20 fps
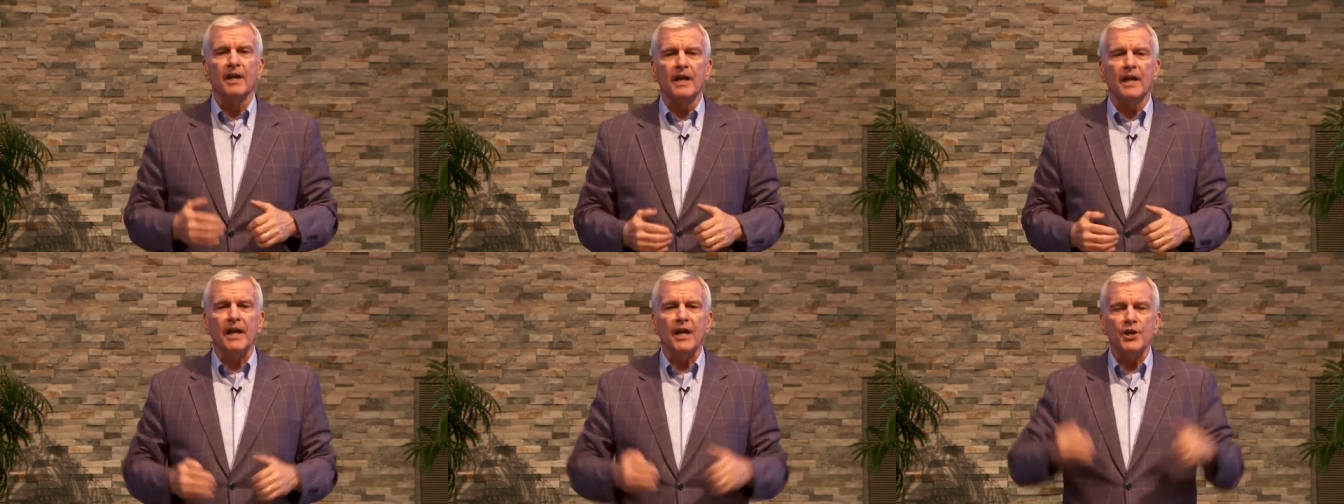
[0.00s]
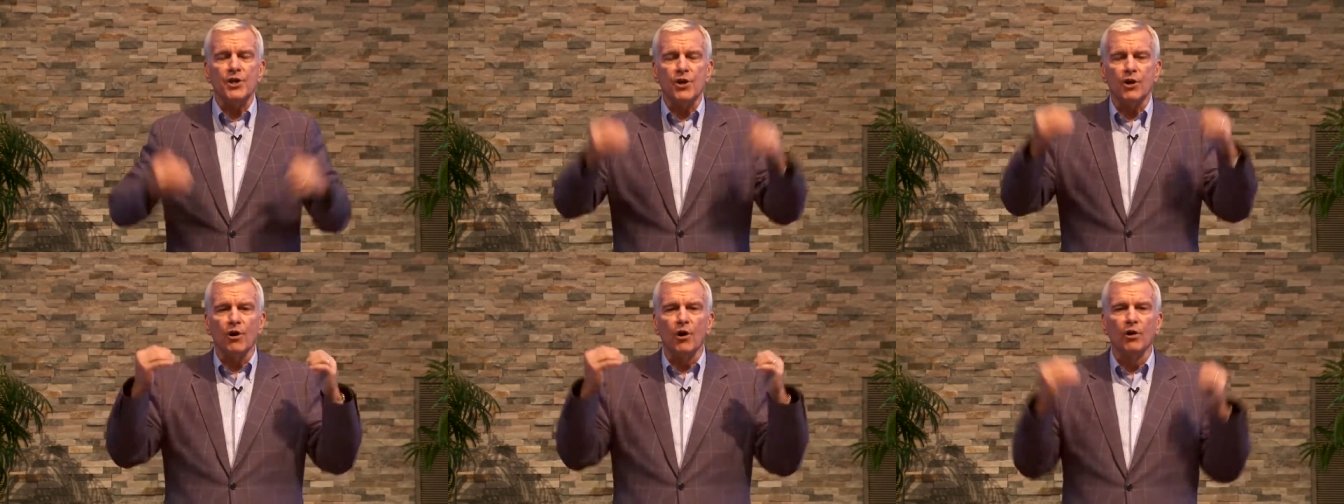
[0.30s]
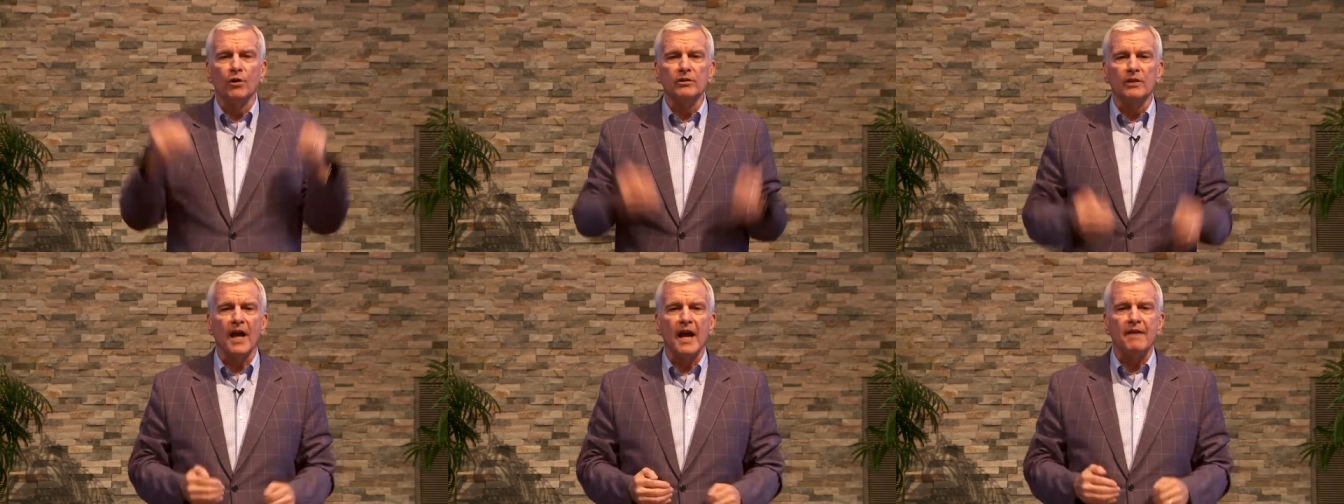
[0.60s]
in your
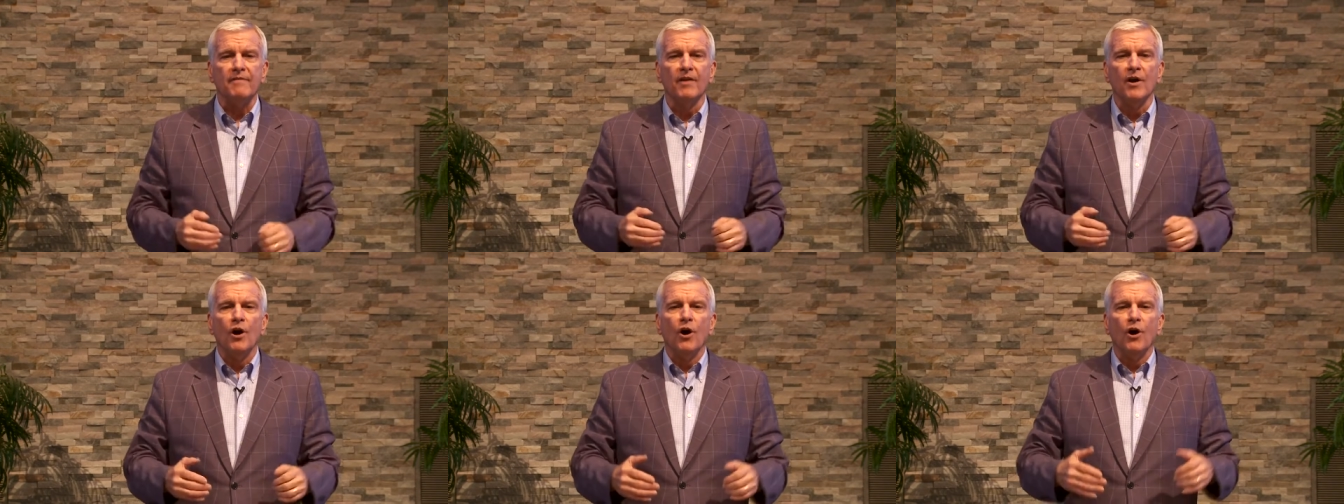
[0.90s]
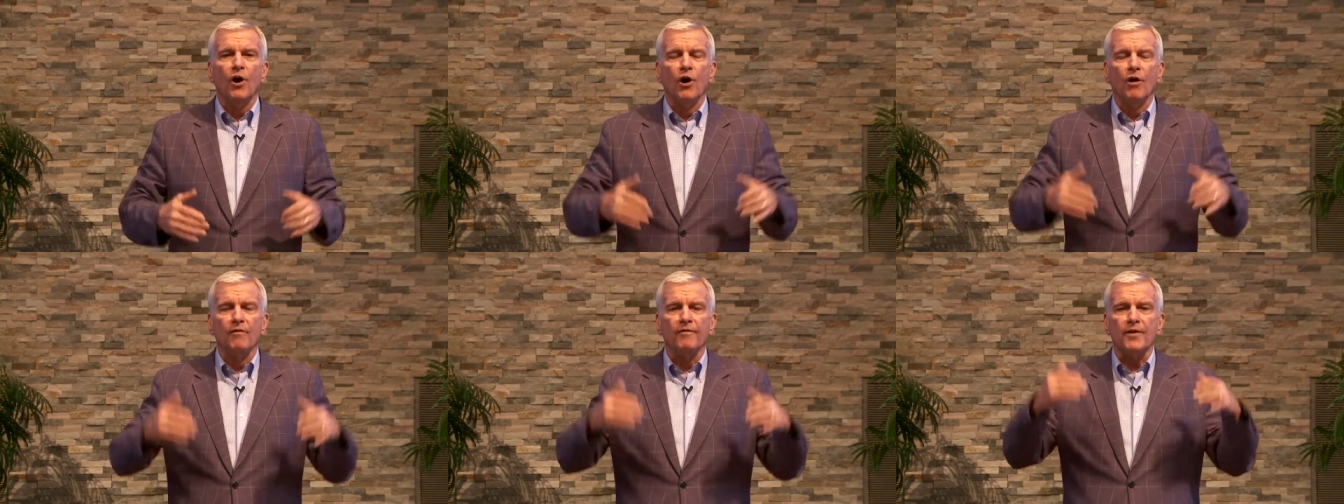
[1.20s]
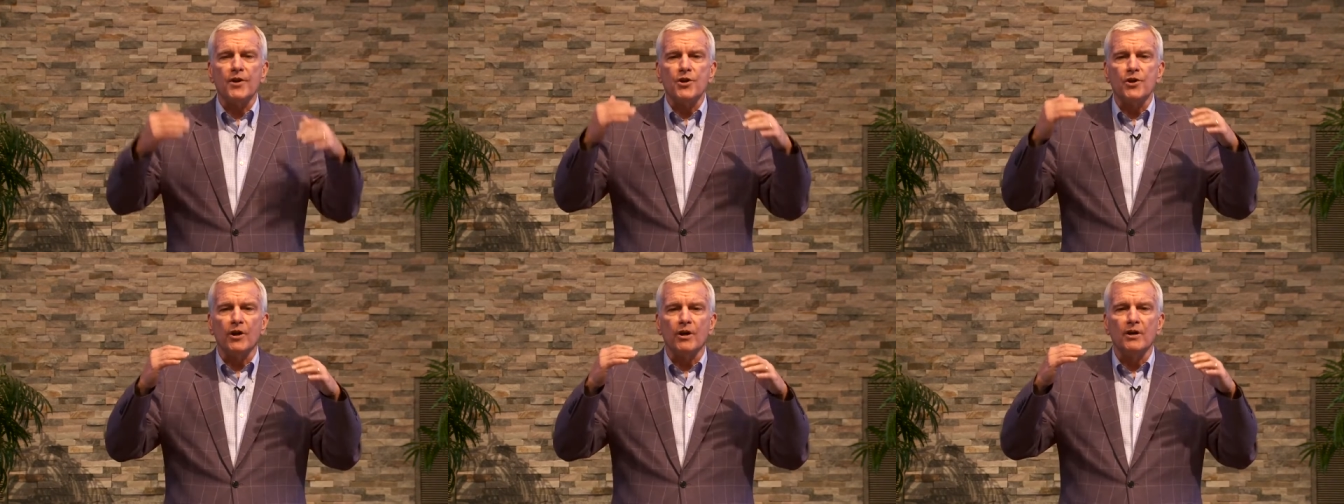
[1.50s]
own life, over
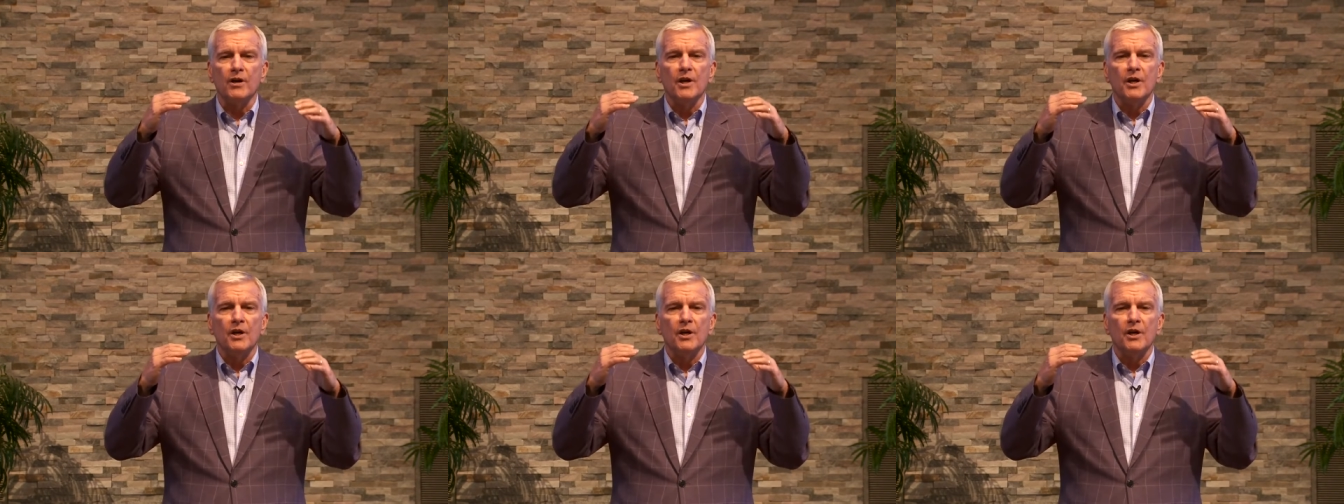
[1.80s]
your,